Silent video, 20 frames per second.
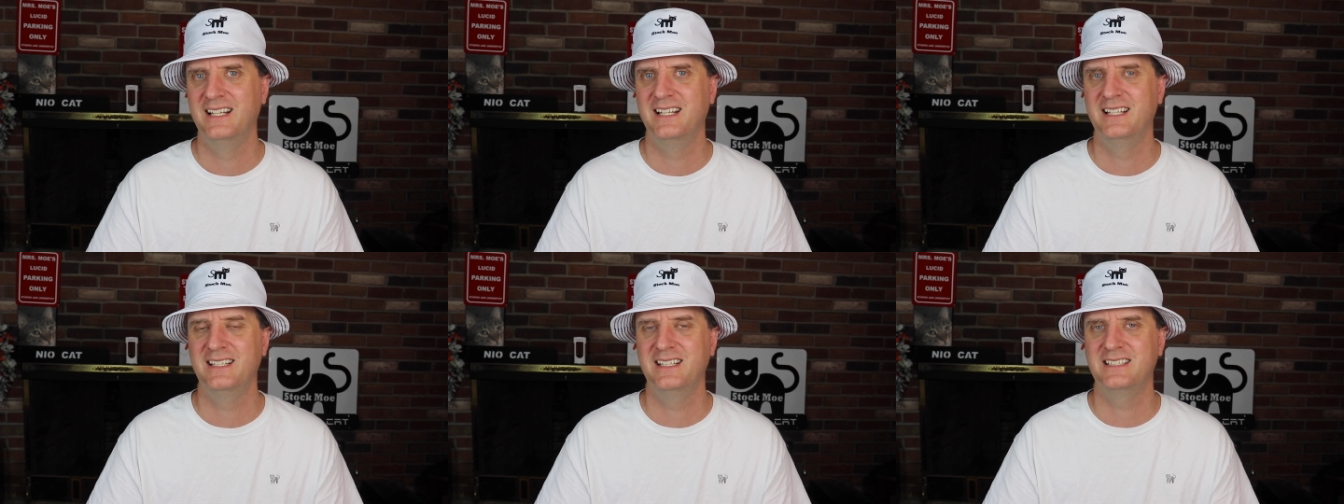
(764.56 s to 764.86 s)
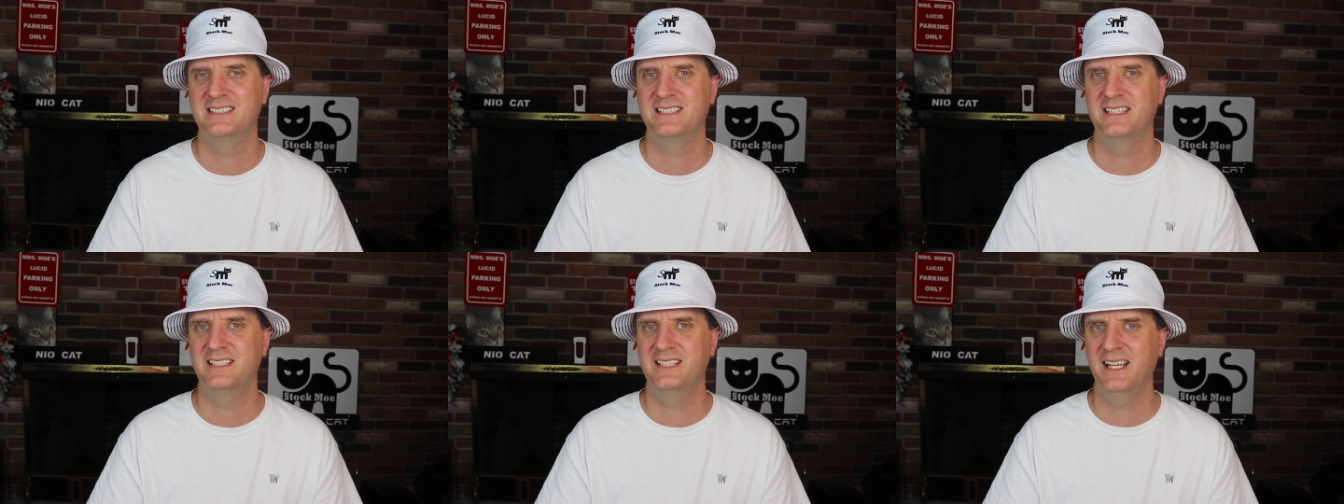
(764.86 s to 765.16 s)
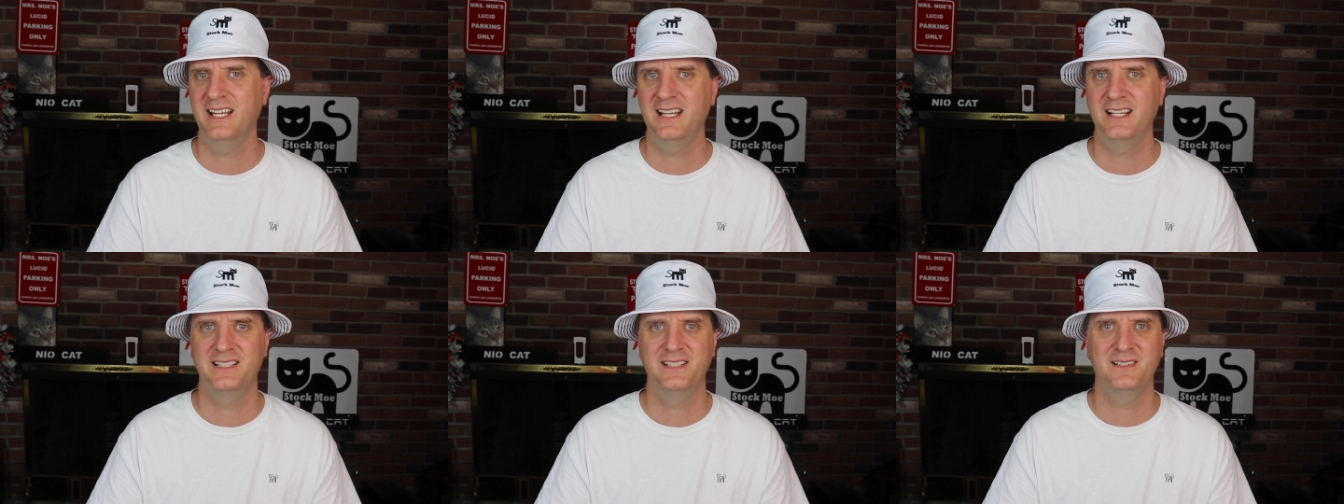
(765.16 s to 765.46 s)
and they said,
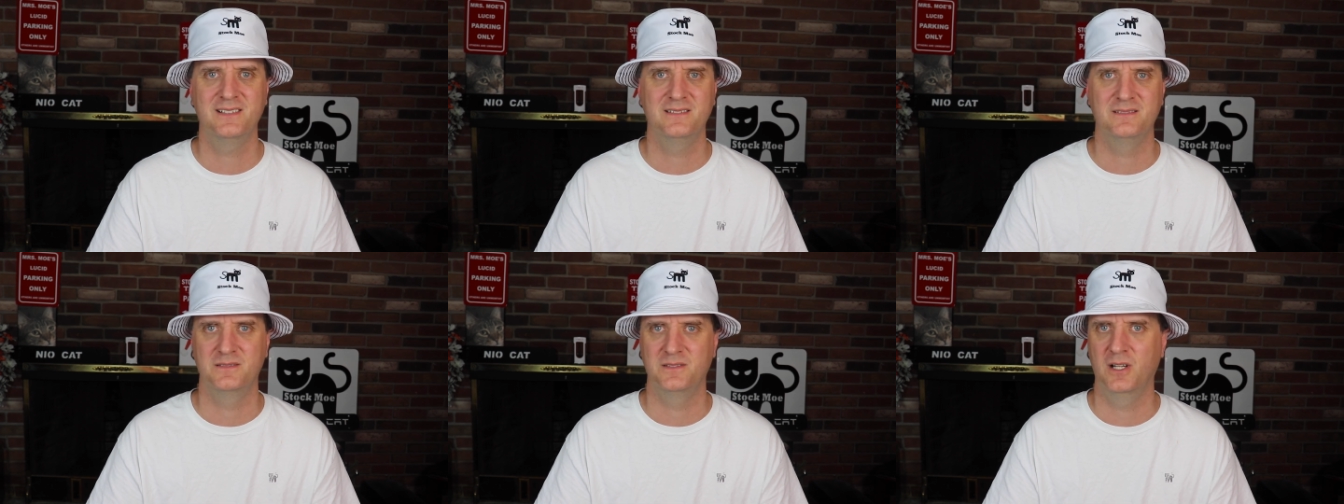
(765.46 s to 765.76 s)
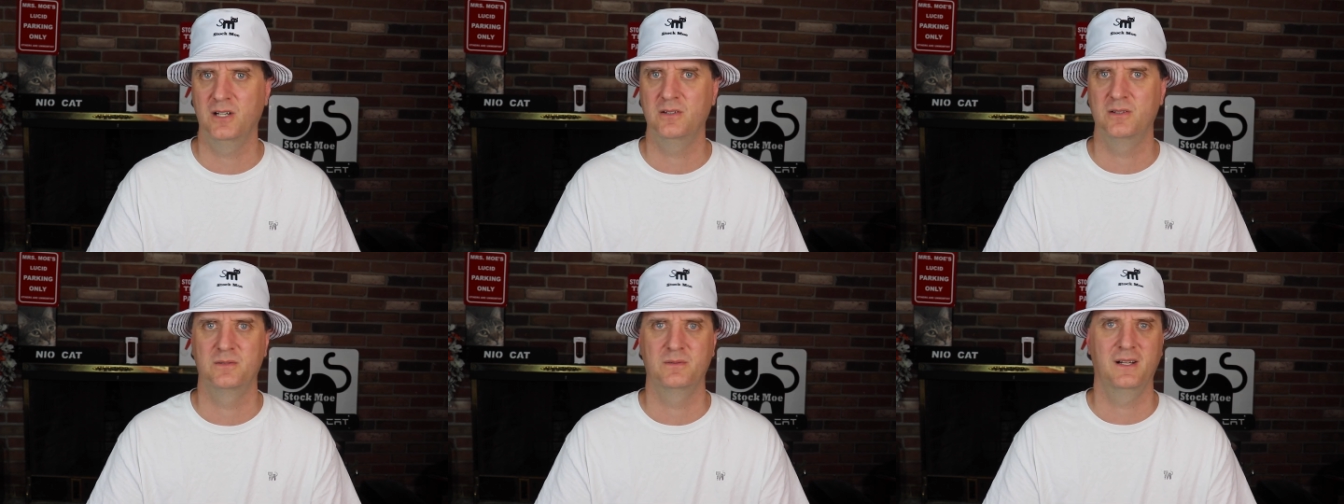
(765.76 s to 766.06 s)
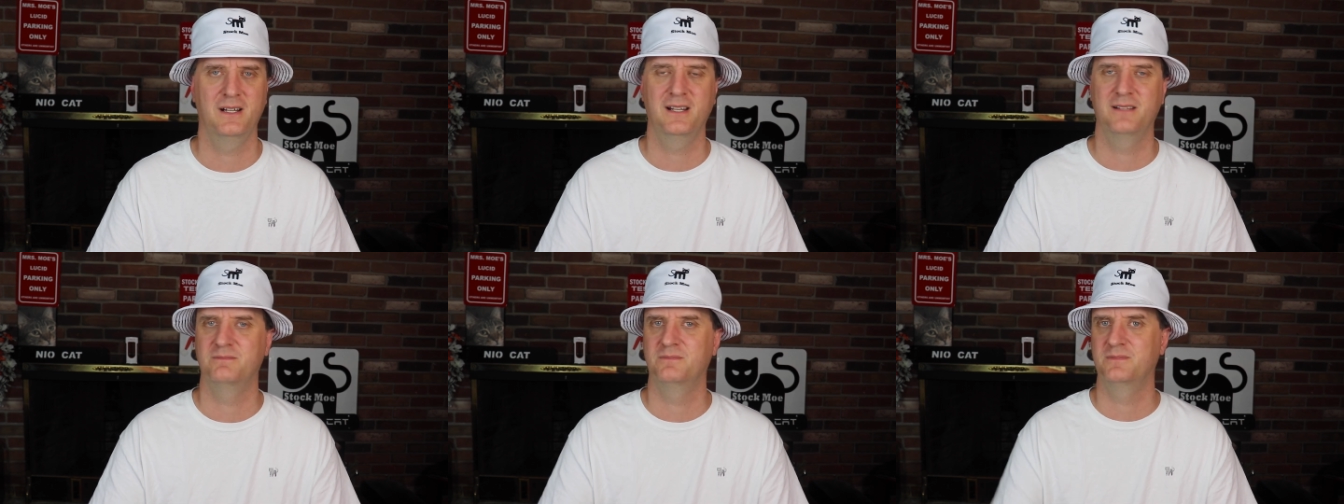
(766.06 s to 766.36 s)
yeah,
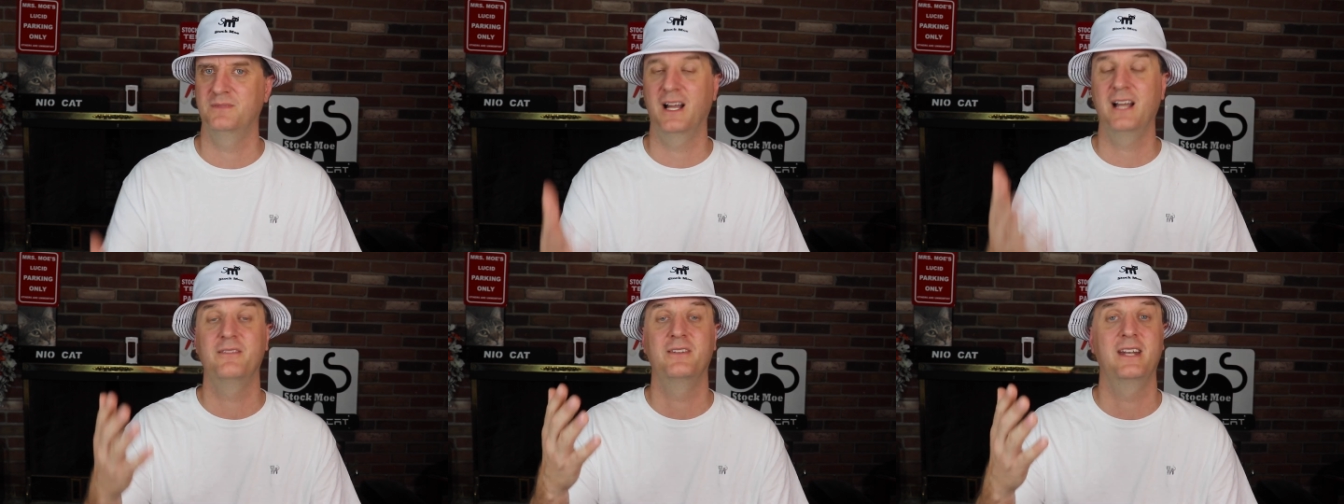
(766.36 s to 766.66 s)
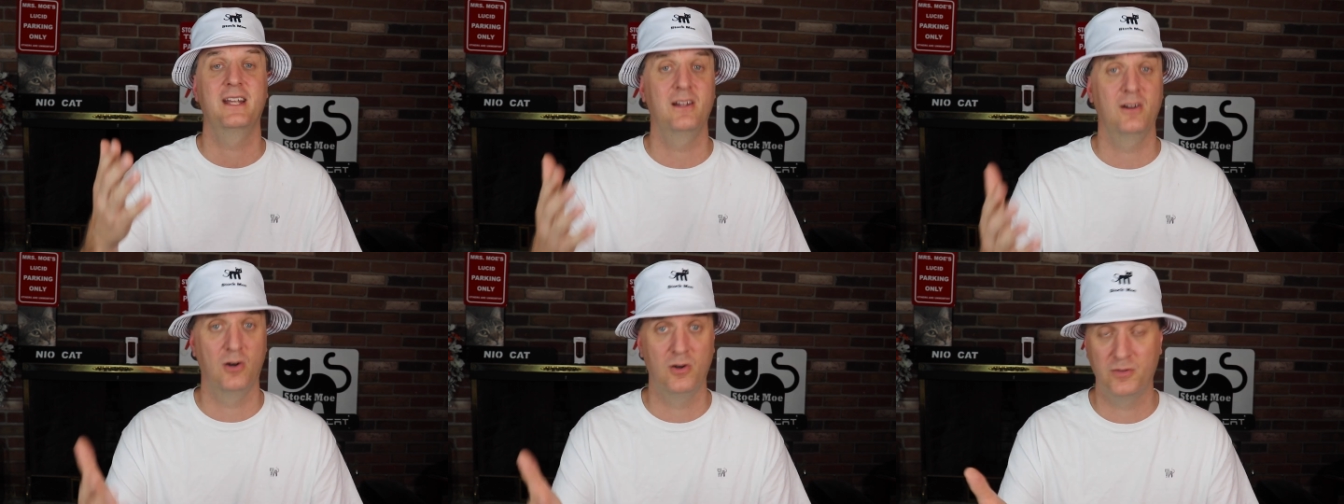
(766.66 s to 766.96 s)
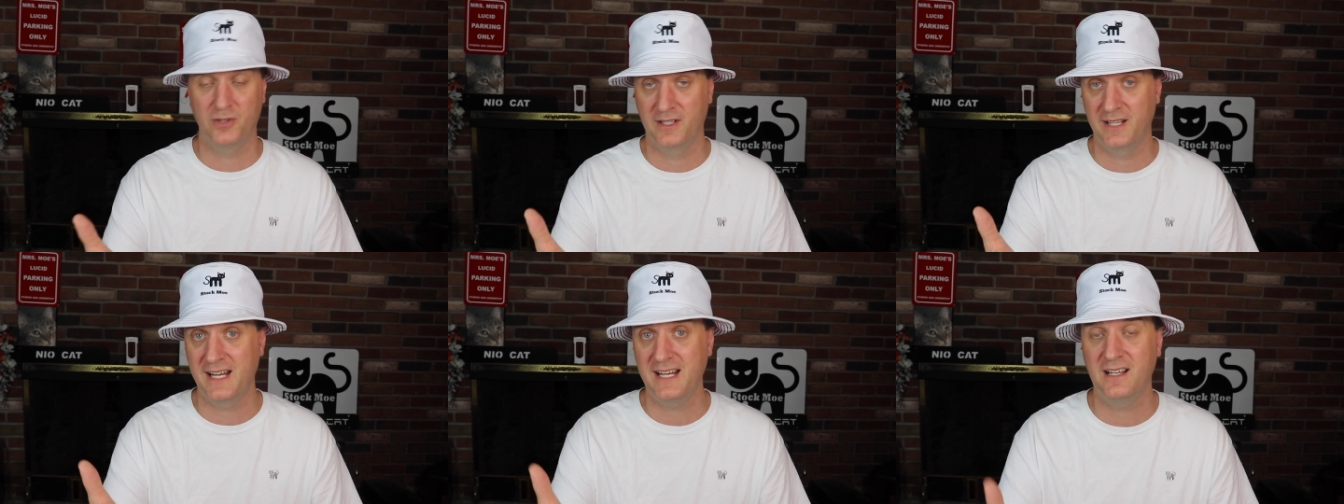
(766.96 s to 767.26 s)
I have
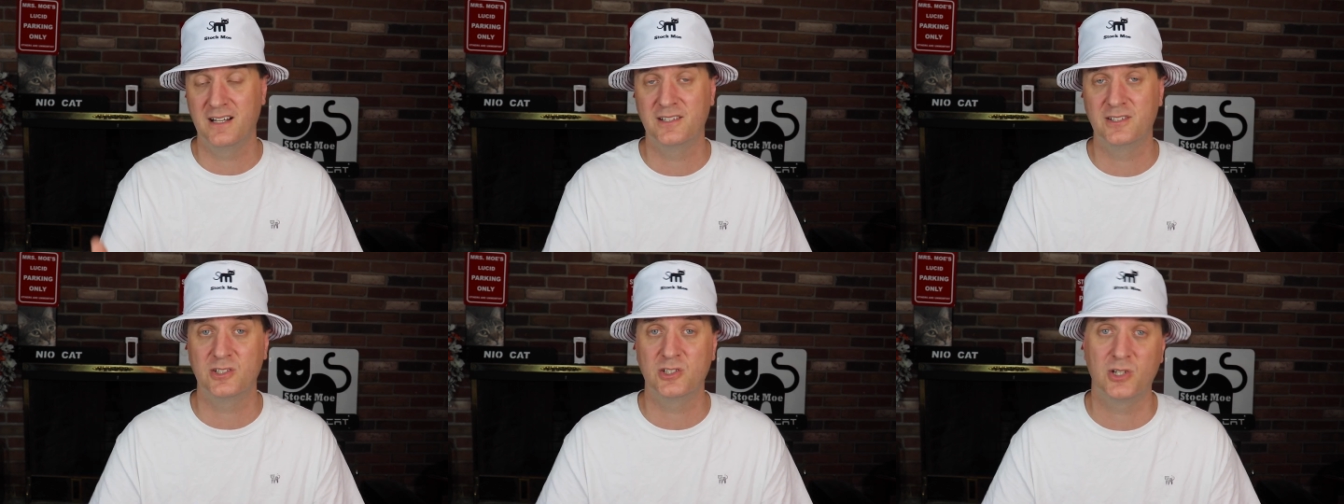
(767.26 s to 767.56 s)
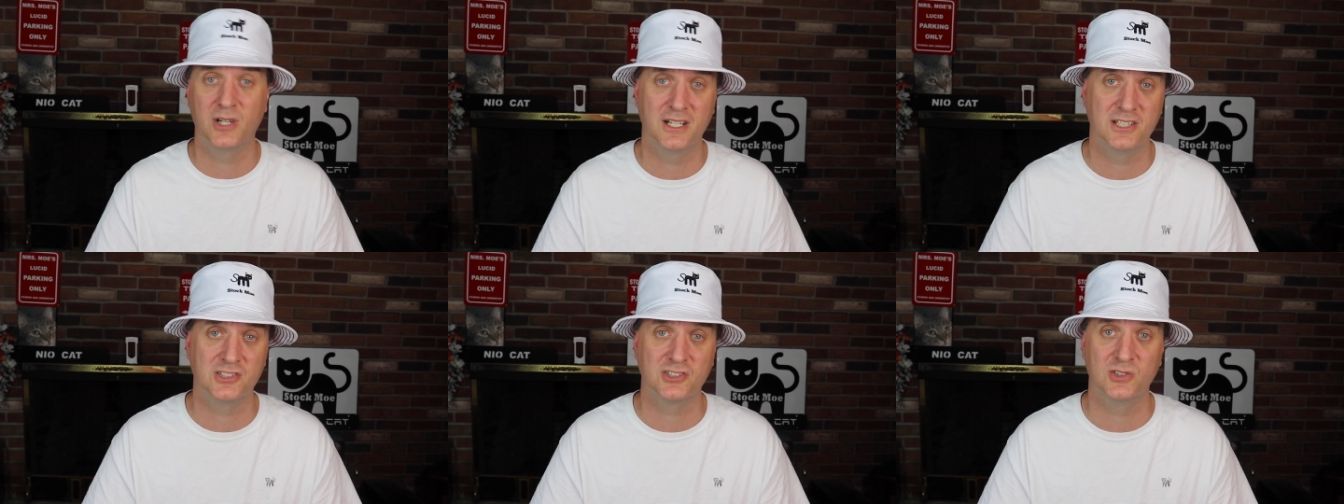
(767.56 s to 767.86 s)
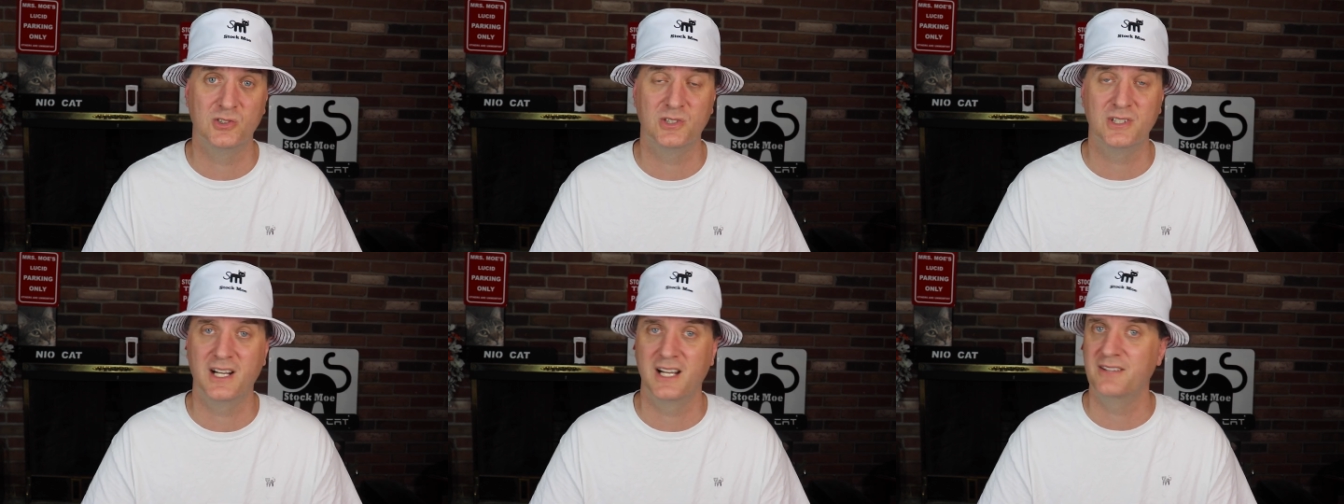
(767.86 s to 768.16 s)
over an 800 credit
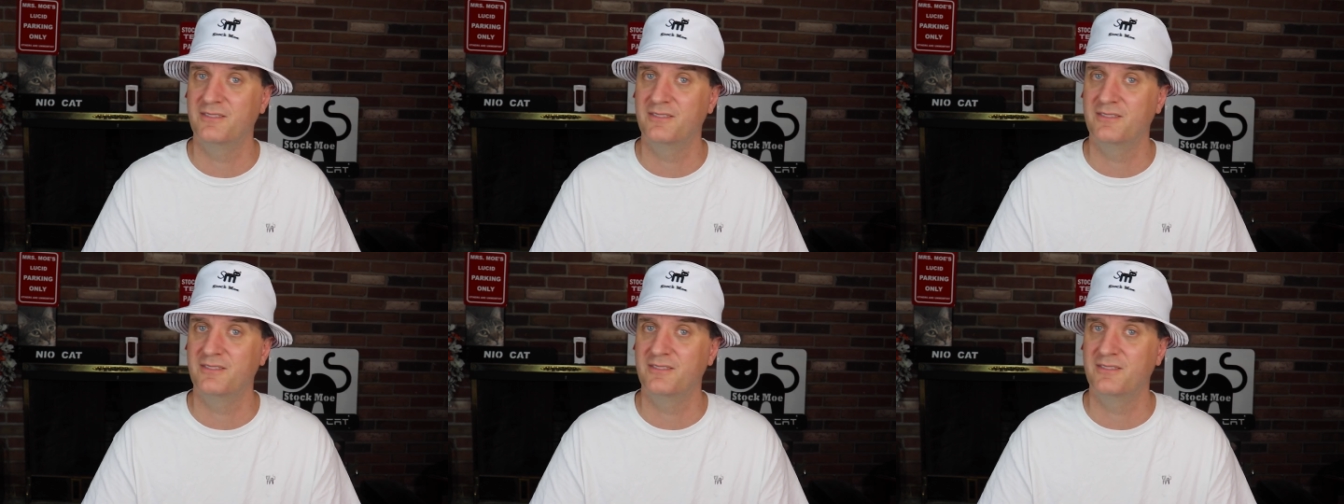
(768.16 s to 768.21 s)
score.